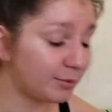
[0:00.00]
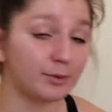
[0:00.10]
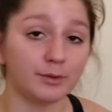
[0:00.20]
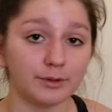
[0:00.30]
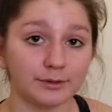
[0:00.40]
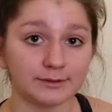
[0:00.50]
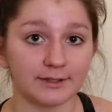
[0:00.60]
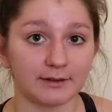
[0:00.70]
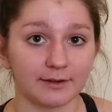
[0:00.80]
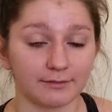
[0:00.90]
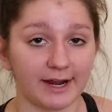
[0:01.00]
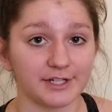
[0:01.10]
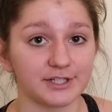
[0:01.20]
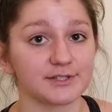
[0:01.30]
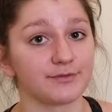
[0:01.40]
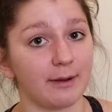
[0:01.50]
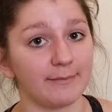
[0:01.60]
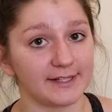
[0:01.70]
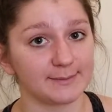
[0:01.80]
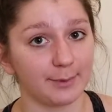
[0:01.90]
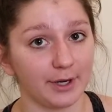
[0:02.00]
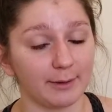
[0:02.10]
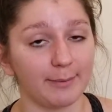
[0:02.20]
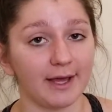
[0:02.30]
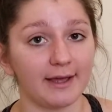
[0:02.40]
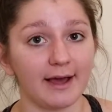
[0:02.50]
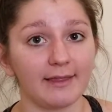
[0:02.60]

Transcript: pulled the ranges from this book, but